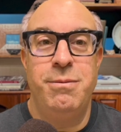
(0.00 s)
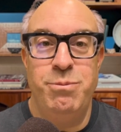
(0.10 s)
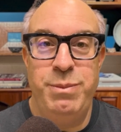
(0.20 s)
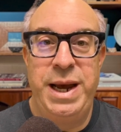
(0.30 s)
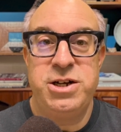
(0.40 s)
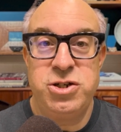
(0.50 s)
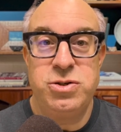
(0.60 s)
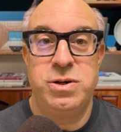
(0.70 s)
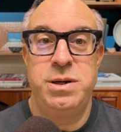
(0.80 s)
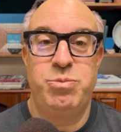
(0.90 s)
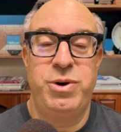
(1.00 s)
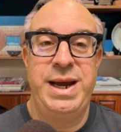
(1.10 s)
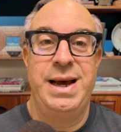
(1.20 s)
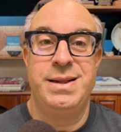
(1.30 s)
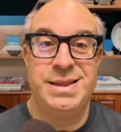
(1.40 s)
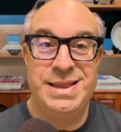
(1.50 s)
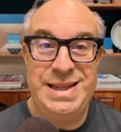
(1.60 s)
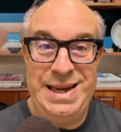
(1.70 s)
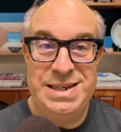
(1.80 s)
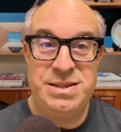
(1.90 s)
Make sure to bring at
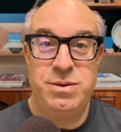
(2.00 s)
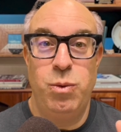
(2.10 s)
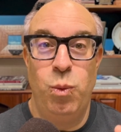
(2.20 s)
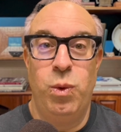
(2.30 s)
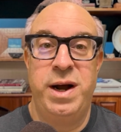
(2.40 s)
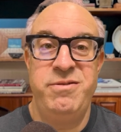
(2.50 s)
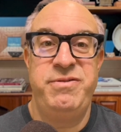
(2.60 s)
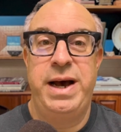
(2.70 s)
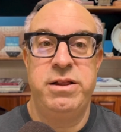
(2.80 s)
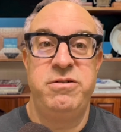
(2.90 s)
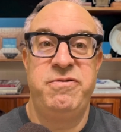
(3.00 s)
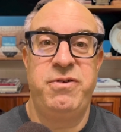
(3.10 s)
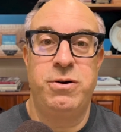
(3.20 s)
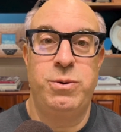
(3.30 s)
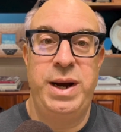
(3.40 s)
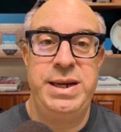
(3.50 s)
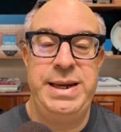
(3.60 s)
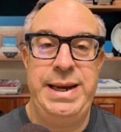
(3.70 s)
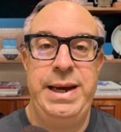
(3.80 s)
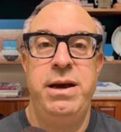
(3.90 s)
least one valid photo
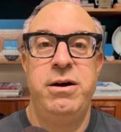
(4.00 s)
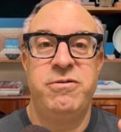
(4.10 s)
ID